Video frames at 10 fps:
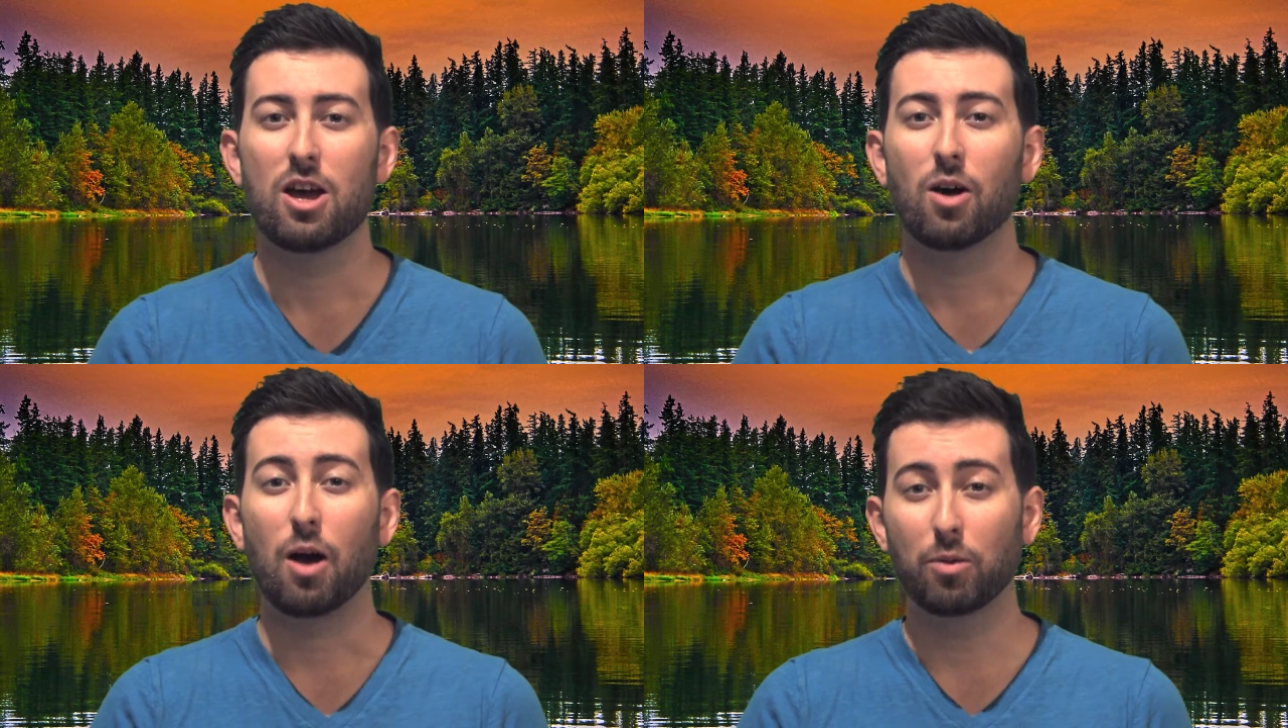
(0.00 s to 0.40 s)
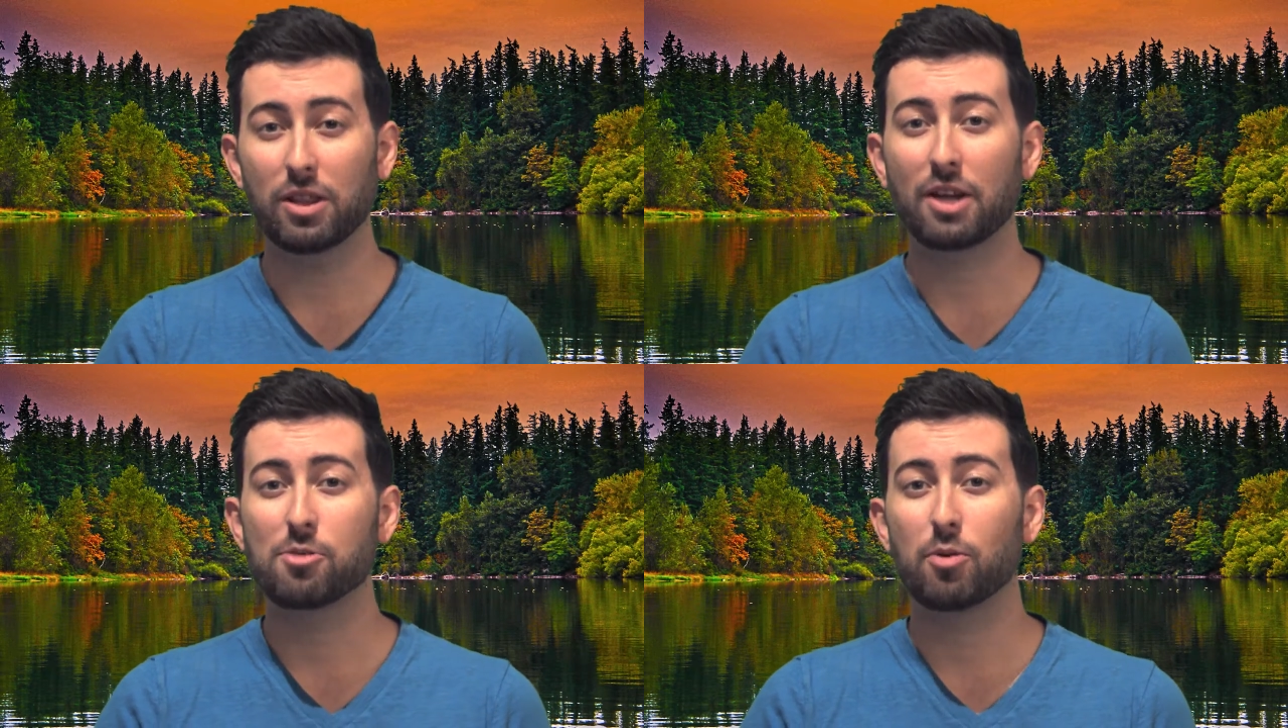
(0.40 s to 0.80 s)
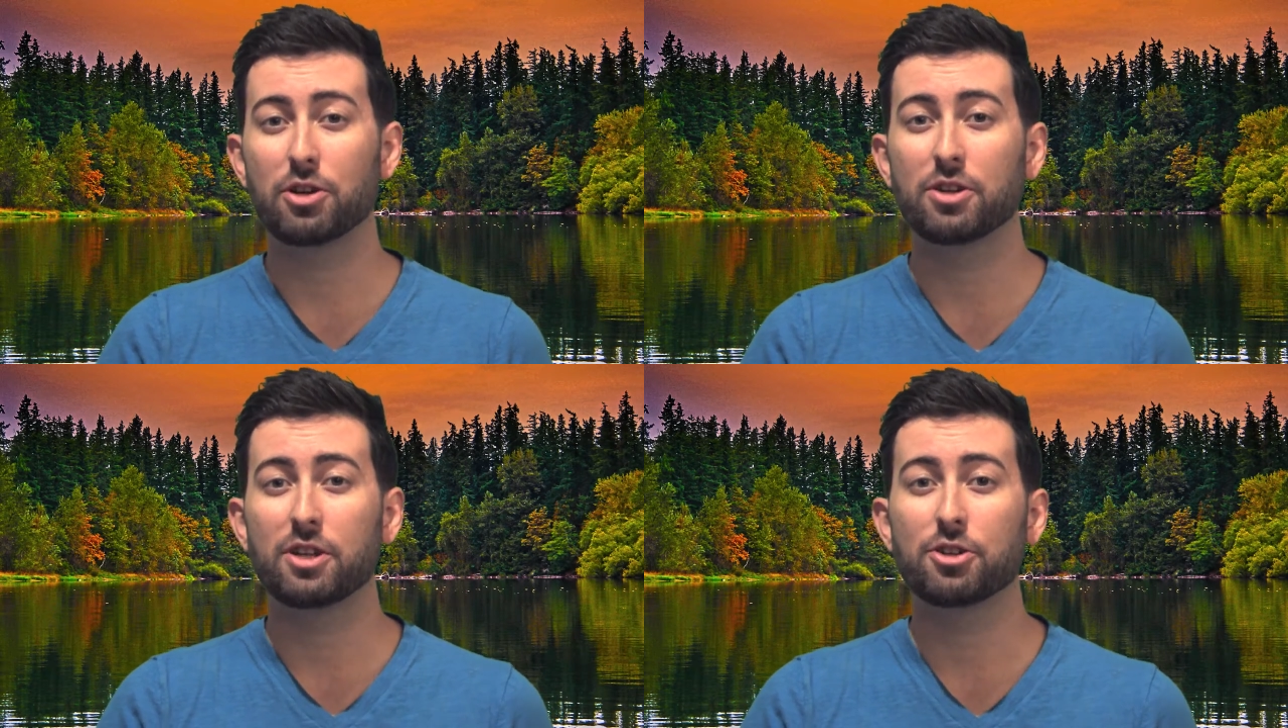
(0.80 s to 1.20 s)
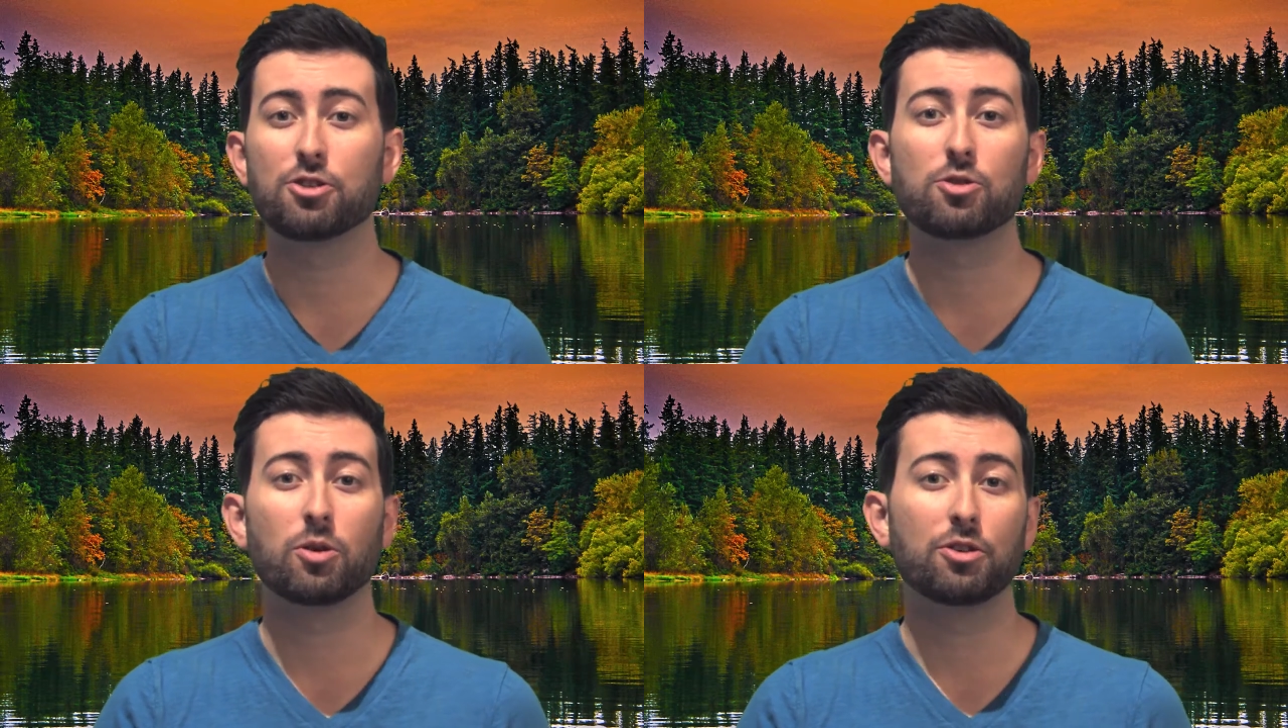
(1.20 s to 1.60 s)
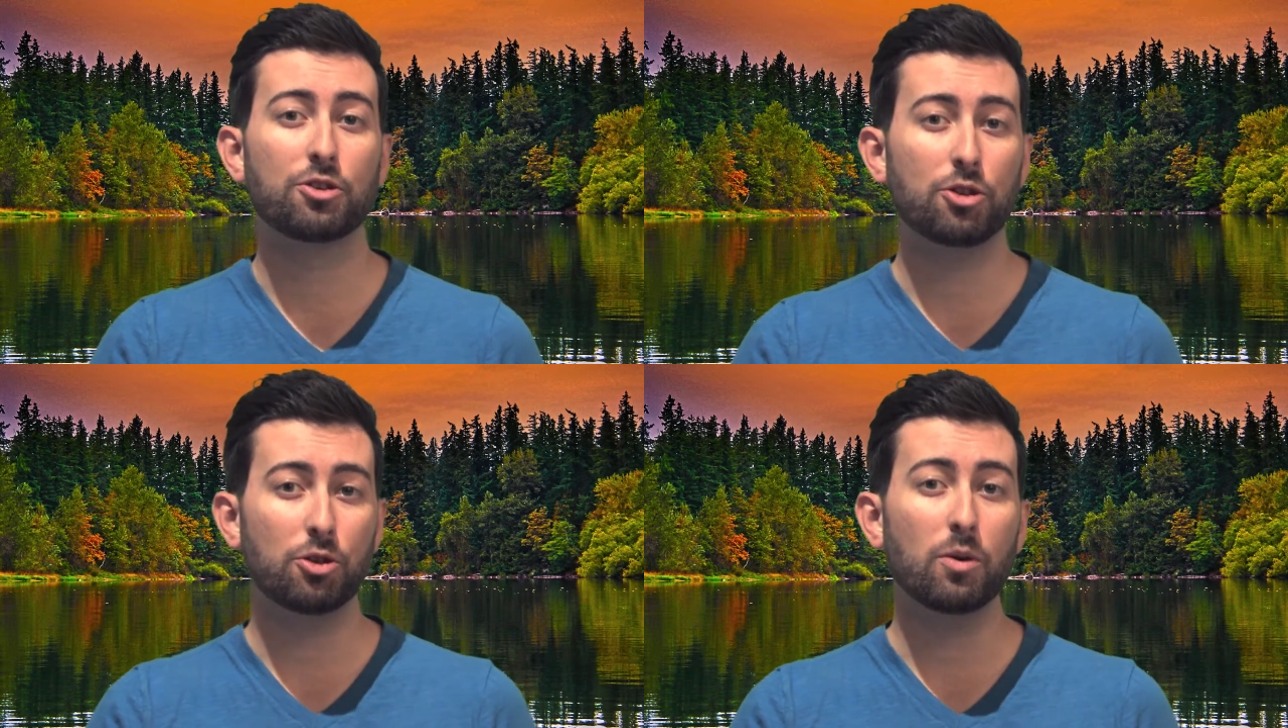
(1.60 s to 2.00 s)
I would like to point your attention towards
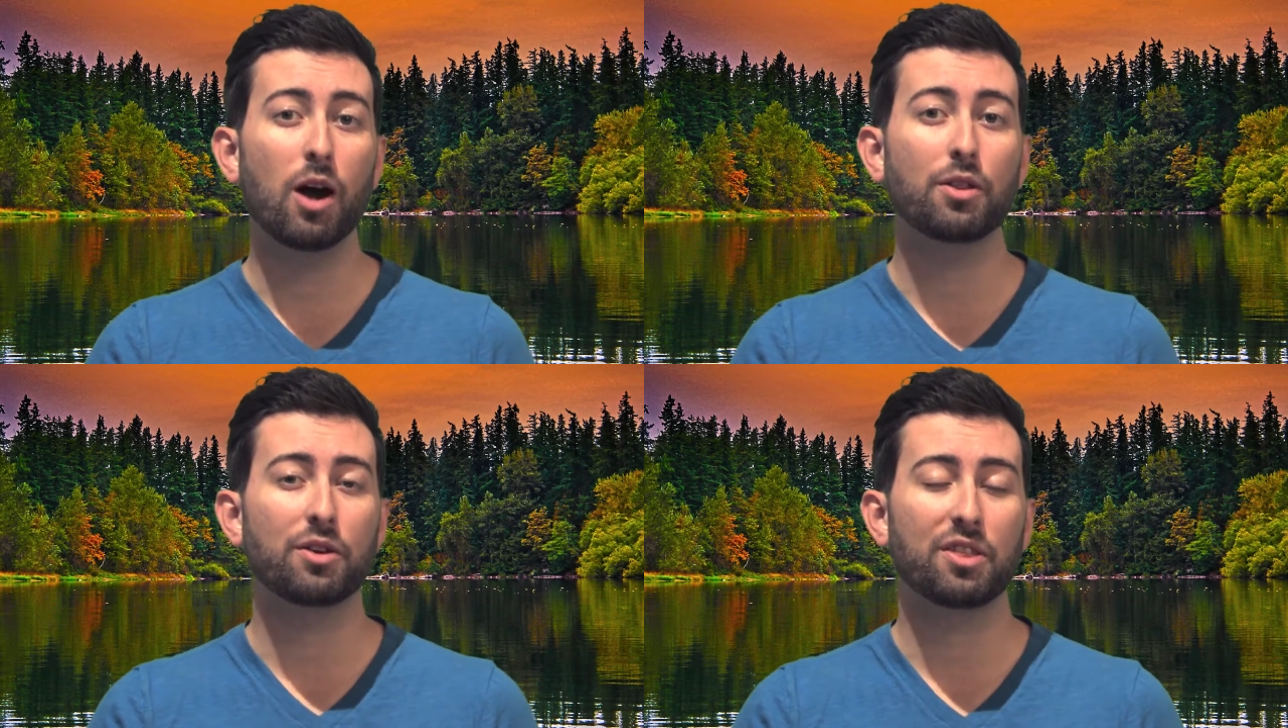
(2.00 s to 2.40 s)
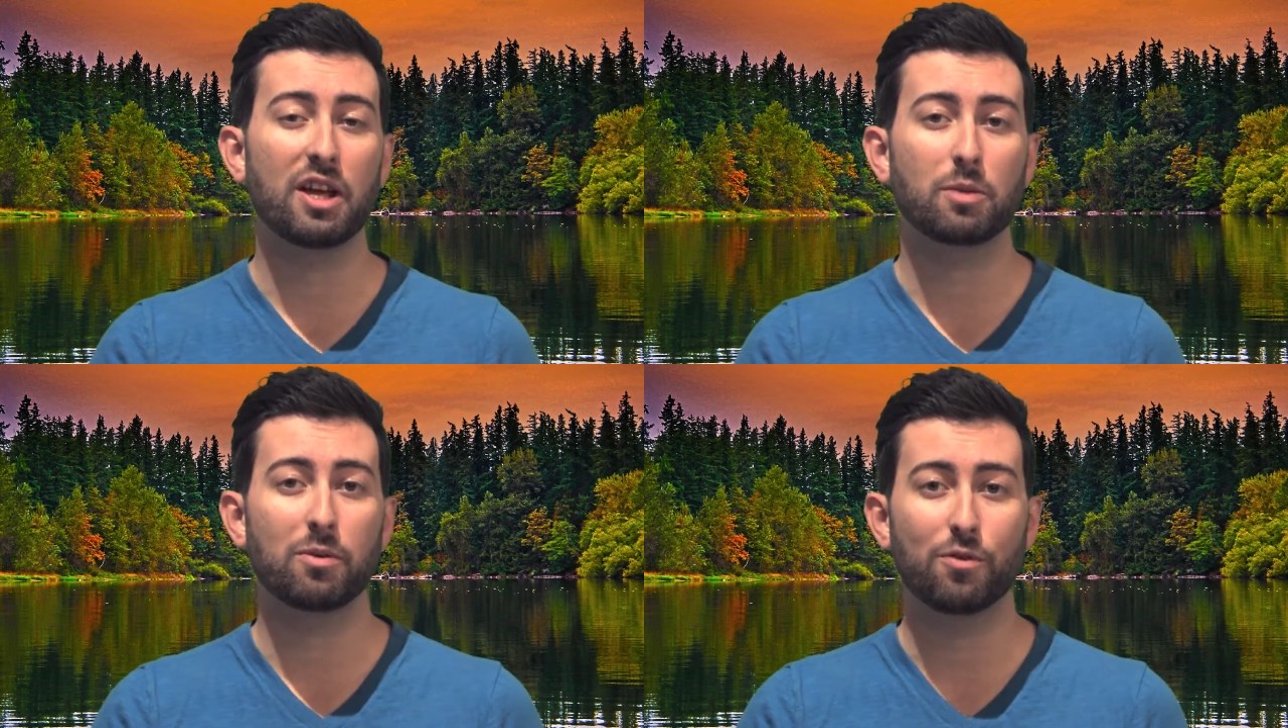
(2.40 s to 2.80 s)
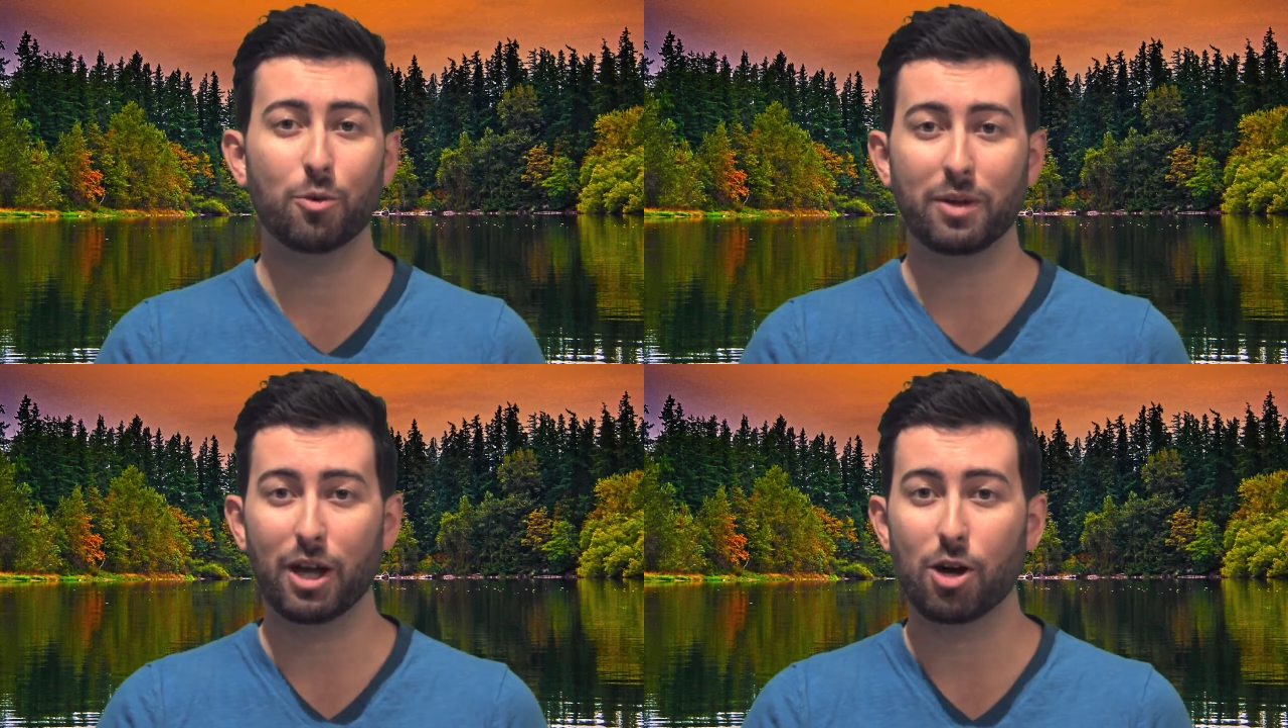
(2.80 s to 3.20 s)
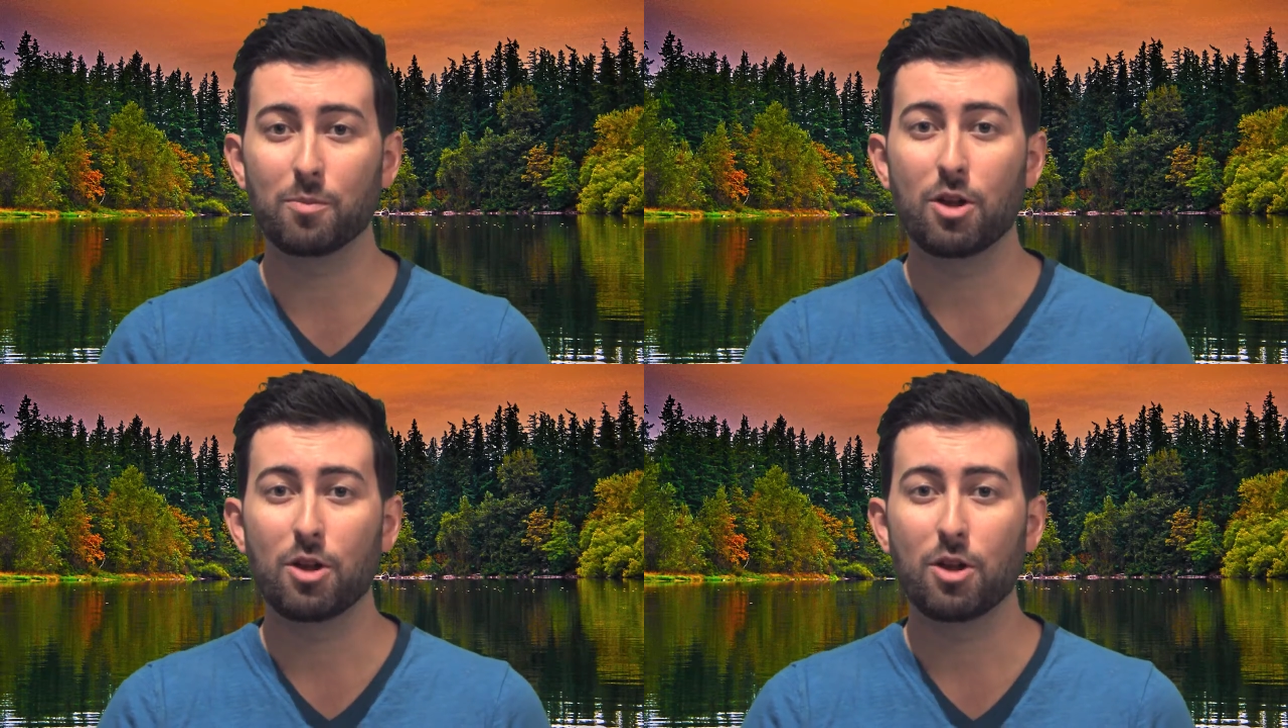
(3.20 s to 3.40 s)
two other things before we go.